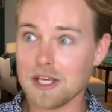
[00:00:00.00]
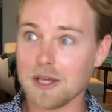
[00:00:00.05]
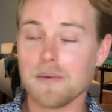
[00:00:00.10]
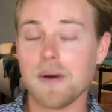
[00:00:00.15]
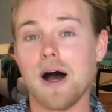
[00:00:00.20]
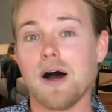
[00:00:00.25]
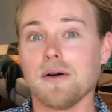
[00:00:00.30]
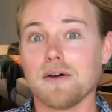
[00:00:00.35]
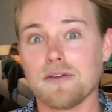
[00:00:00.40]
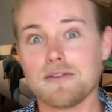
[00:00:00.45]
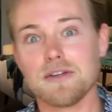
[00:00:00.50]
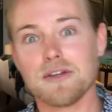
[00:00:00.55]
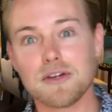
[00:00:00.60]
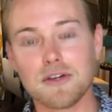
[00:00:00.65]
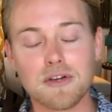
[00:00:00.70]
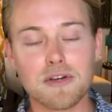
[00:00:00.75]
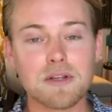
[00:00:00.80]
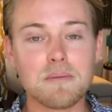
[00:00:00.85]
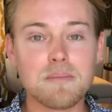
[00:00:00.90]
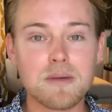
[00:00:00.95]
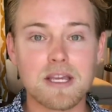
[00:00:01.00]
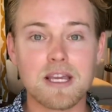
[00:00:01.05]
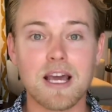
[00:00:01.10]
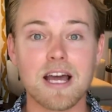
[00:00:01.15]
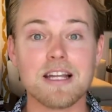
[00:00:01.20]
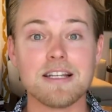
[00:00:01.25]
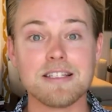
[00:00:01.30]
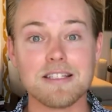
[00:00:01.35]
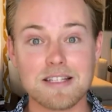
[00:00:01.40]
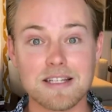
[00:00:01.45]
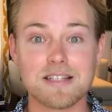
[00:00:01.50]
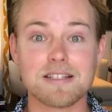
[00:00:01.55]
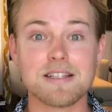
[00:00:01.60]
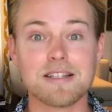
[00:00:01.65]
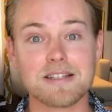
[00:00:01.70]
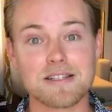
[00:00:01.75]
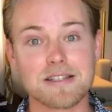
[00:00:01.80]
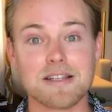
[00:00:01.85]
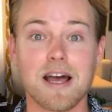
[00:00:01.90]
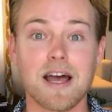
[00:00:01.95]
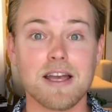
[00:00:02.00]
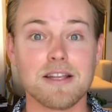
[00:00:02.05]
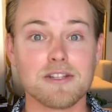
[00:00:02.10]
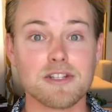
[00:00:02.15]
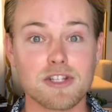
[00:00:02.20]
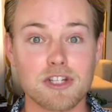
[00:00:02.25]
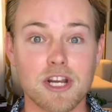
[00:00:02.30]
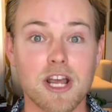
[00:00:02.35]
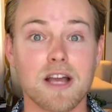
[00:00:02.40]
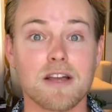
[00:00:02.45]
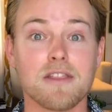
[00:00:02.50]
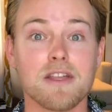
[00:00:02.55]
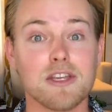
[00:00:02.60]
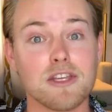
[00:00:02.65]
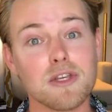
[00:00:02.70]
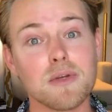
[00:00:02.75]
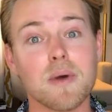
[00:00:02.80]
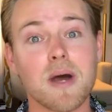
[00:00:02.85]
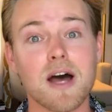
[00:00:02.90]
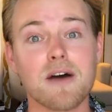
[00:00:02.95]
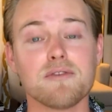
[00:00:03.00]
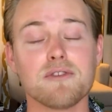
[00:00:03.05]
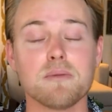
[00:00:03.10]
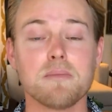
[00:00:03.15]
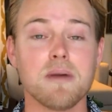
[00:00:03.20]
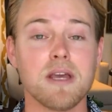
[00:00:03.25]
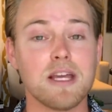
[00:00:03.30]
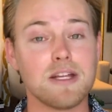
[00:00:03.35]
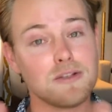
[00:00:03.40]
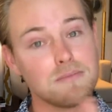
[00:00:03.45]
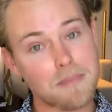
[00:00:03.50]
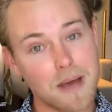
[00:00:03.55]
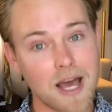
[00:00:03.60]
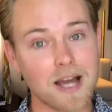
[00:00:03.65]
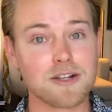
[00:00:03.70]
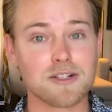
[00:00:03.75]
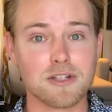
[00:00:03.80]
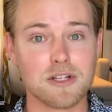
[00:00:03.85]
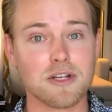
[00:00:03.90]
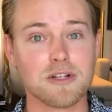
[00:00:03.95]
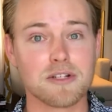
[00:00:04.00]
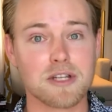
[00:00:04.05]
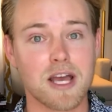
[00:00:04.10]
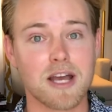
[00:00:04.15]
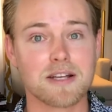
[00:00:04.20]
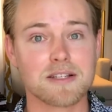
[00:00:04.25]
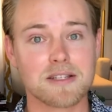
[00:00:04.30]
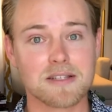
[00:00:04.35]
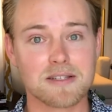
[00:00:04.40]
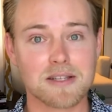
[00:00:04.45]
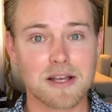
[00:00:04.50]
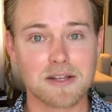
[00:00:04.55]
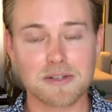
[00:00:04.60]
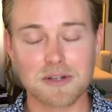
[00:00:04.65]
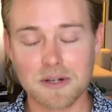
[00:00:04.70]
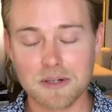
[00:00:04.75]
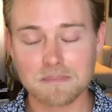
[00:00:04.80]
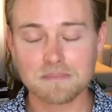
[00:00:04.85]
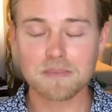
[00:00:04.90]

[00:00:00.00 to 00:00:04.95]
you out because it could be a decent sized check that you have to pay back to your tax assessor.